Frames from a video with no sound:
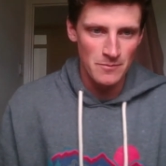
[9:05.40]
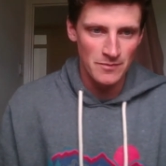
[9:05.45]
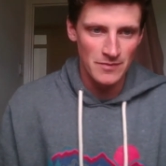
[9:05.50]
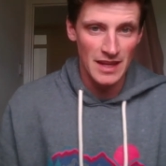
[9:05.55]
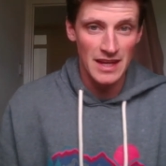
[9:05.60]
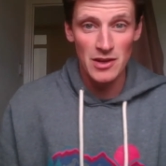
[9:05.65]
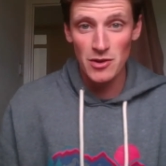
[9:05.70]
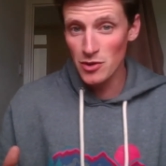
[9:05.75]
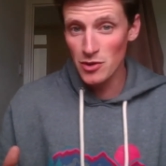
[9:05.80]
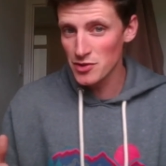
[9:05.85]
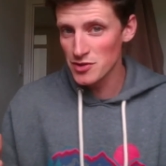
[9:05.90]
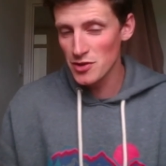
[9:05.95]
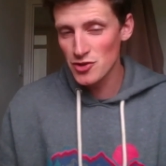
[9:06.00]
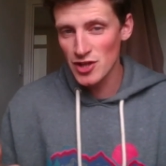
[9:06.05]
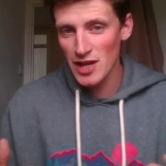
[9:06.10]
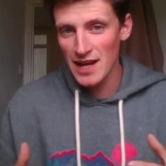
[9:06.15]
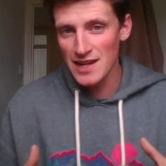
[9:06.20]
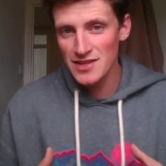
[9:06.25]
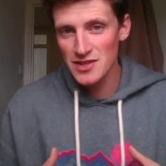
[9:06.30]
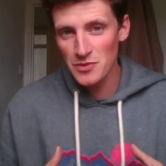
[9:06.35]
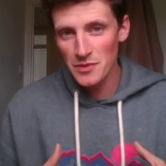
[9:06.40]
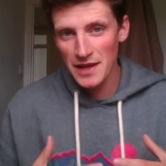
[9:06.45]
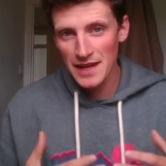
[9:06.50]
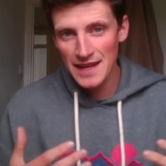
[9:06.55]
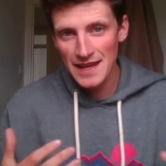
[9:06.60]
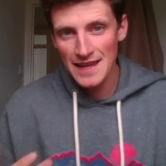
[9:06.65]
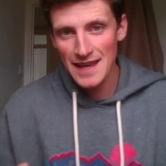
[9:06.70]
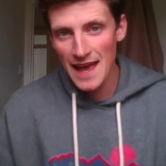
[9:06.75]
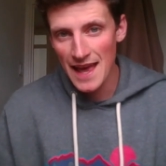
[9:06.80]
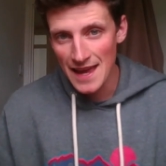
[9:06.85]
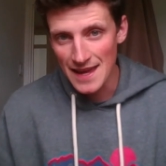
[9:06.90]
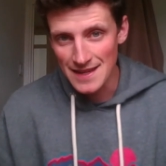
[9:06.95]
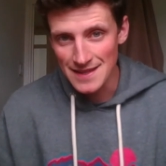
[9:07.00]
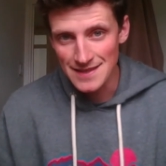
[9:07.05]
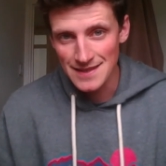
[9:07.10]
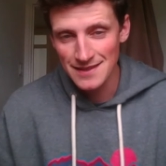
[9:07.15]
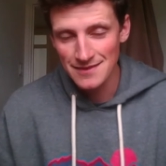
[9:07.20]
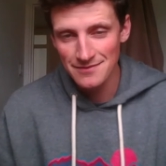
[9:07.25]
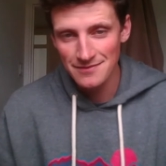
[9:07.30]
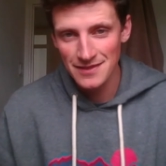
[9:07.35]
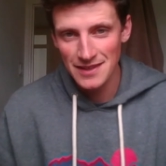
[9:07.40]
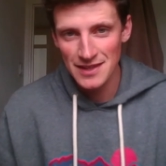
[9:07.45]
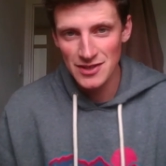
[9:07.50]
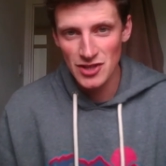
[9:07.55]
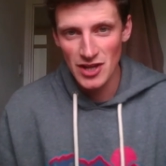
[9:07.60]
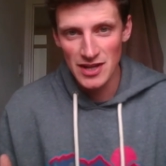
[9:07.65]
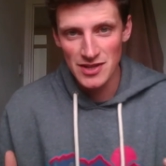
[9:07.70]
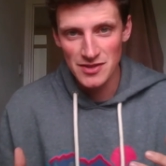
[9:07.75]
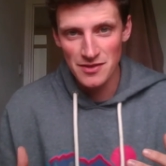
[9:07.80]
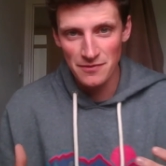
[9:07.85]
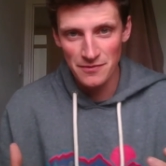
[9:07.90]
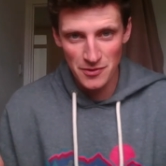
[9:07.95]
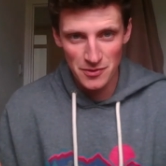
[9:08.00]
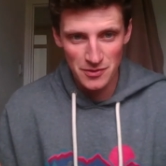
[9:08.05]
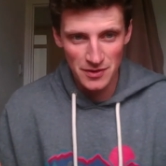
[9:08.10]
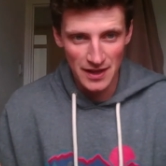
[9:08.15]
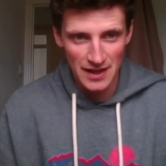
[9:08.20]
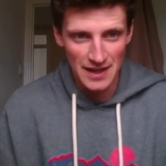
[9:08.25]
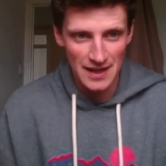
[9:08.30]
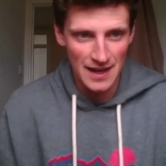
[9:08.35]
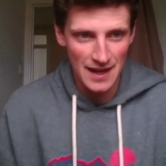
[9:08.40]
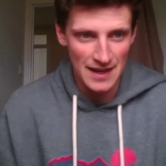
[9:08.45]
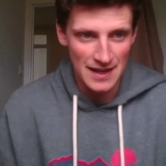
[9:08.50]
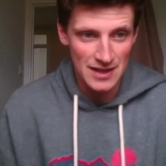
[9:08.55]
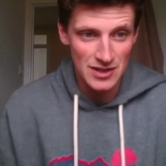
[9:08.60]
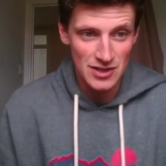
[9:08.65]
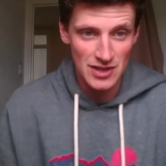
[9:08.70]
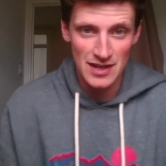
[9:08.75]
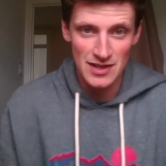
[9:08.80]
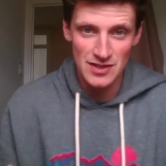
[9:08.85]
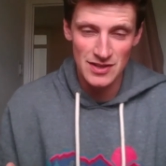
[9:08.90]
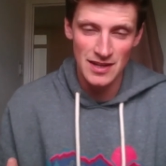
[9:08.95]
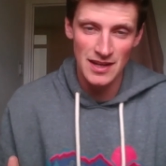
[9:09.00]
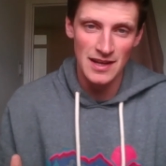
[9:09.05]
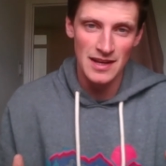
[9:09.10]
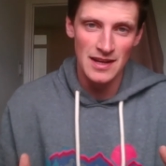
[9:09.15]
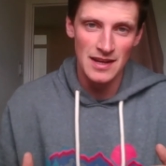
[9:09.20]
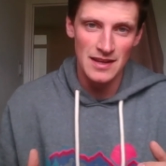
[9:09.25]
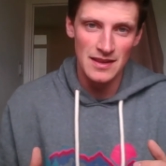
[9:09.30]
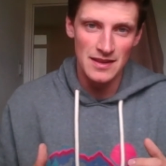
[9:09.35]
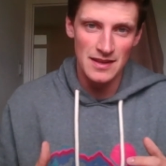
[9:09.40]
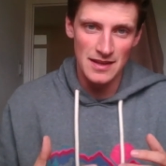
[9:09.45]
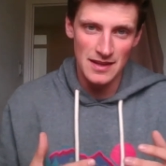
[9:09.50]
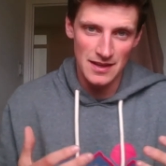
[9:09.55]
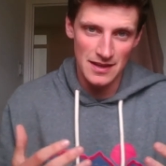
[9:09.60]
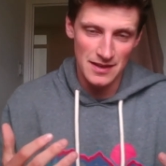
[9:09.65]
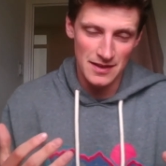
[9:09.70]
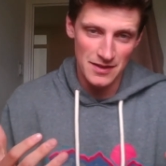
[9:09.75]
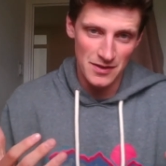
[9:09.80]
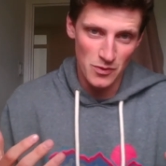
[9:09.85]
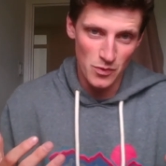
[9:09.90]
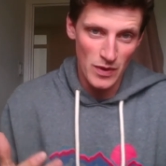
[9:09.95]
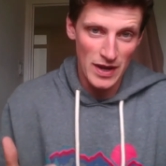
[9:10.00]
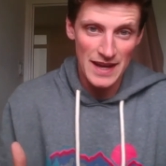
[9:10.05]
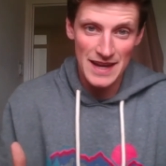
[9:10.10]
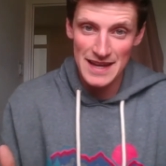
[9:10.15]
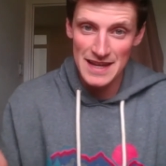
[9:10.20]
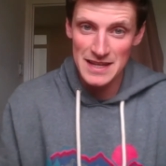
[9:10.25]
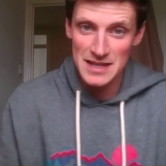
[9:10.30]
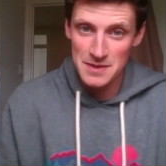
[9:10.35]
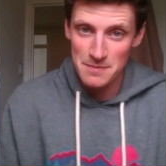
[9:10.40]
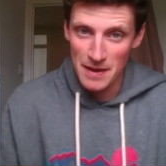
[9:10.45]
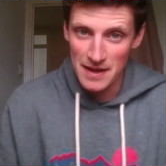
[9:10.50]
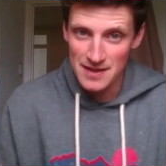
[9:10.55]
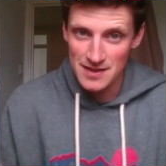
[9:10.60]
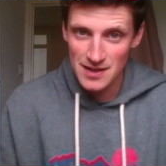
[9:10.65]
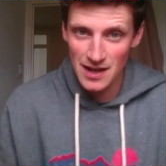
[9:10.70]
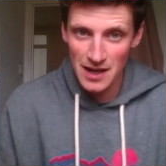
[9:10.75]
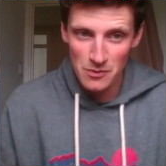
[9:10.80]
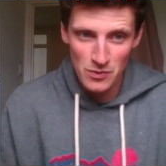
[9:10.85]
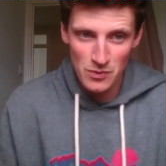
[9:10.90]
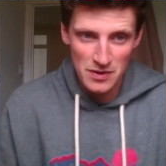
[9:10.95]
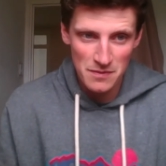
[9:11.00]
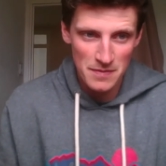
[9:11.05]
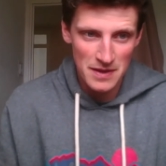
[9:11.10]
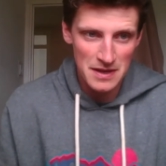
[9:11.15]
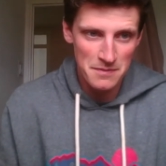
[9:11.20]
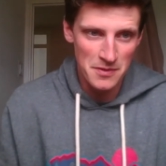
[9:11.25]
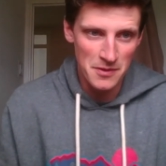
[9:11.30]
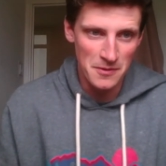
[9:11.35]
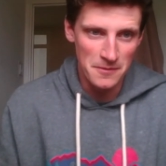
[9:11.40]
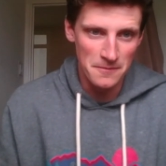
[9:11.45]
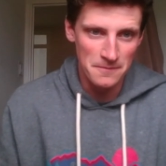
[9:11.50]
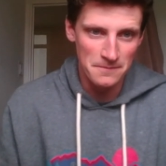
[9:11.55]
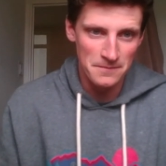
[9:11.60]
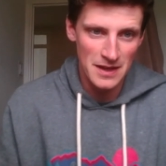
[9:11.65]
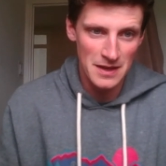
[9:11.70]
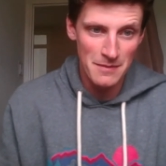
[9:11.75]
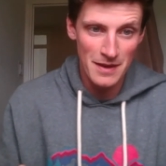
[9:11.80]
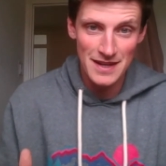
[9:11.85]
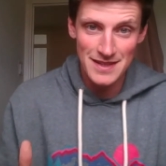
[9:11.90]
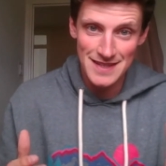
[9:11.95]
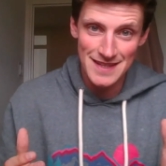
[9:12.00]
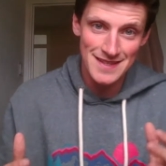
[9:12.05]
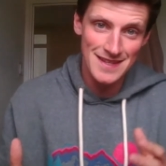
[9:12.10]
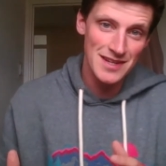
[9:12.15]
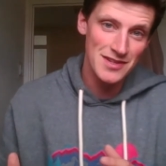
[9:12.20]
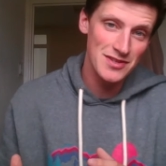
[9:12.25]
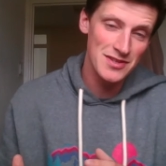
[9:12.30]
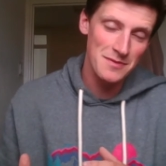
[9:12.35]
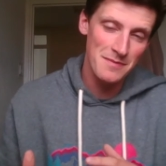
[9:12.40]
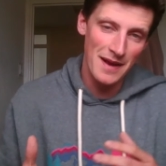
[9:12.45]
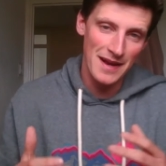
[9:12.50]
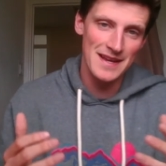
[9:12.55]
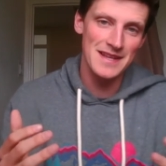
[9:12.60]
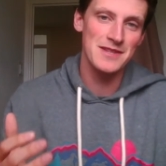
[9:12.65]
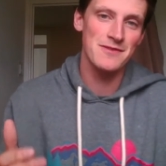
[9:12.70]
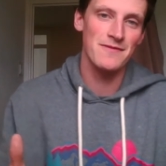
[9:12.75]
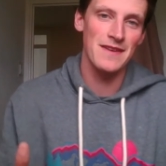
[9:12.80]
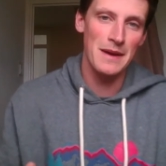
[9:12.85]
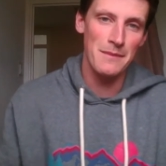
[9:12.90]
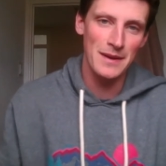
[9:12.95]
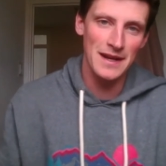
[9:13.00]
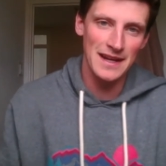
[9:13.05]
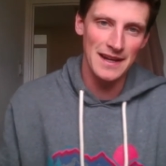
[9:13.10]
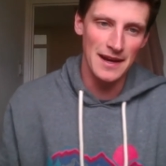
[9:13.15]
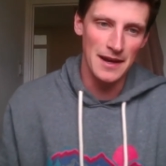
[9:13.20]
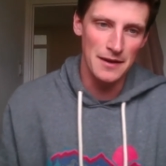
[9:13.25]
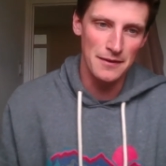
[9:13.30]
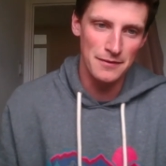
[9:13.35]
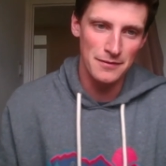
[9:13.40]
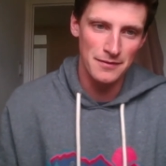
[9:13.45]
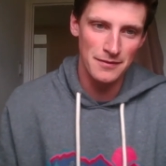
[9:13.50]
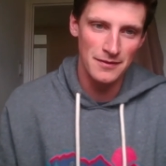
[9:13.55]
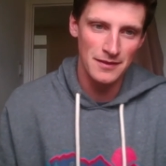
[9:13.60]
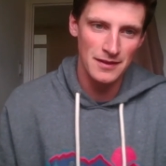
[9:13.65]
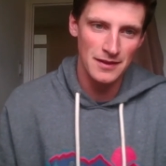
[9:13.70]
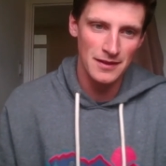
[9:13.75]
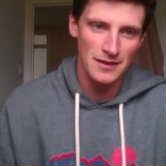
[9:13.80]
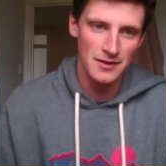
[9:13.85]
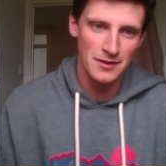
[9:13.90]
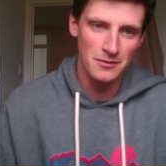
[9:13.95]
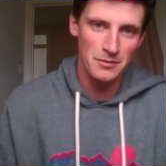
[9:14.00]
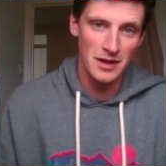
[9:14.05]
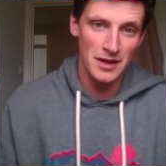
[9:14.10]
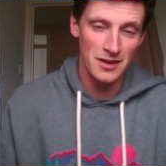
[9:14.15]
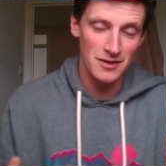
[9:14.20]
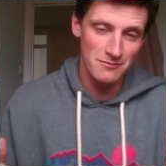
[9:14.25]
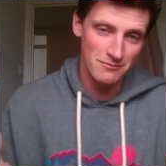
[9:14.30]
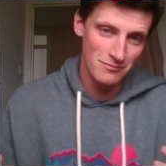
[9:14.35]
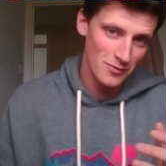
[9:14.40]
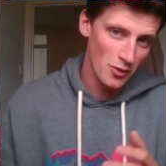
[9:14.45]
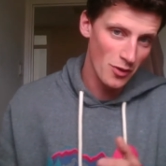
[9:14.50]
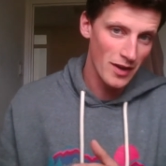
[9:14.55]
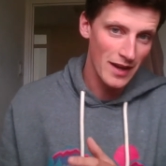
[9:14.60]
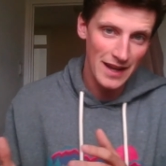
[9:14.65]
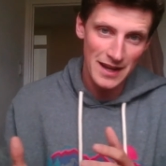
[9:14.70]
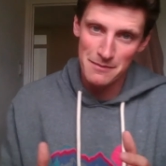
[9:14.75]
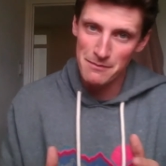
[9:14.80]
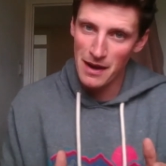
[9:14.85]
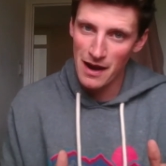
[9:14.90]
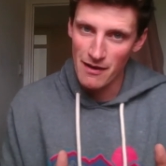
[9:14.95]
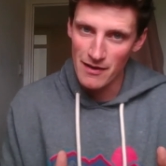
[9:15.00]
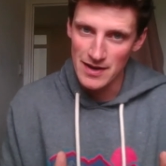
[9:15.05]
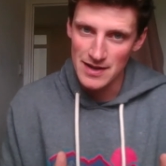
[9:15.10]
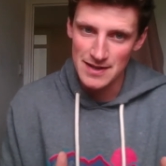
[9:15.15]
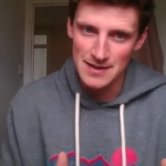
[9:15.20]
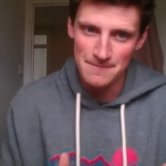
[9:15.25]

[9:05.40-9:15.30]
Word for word: He also changed the way he ate. He changed the food that he ate. He changed the, the way he spent time with people. He made decisions about his family life by not getting married.